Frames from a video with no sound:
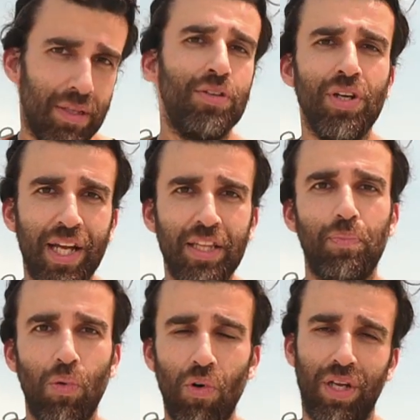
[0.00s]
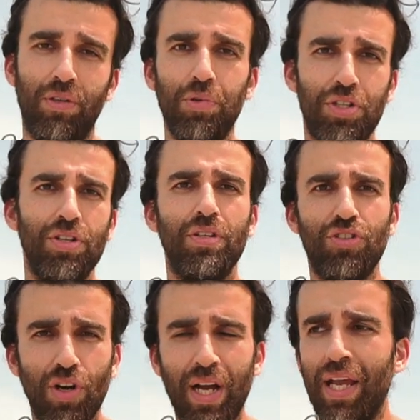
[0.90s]
you get the point. We should
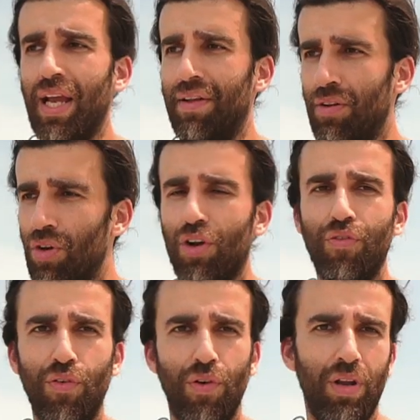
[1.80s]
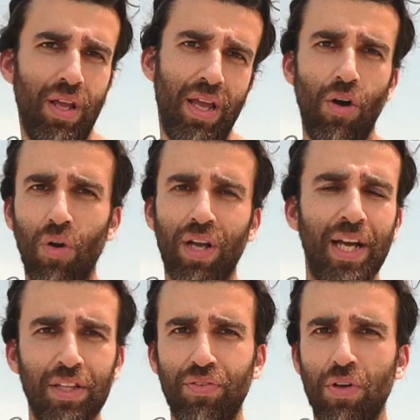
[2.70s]
try and look for all
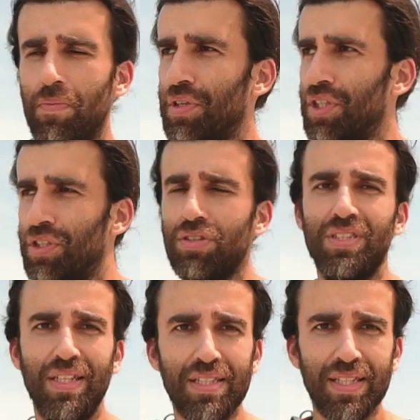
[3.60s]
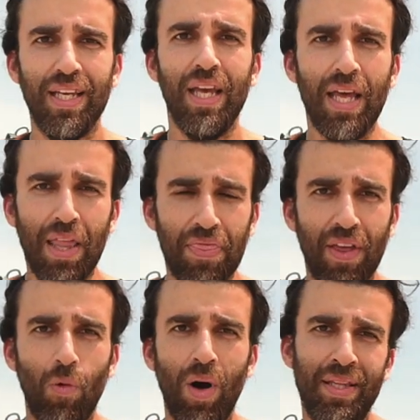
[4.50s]
kinds of compositions and see
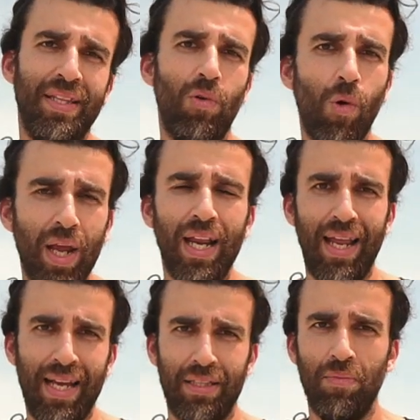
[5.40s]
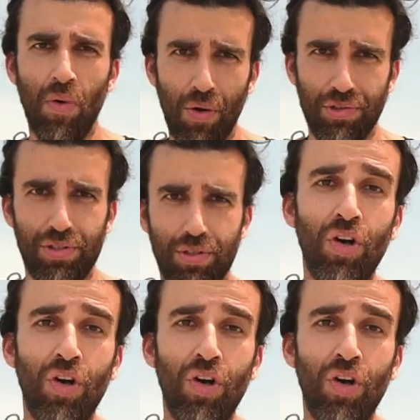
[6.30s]
the one that we like the most.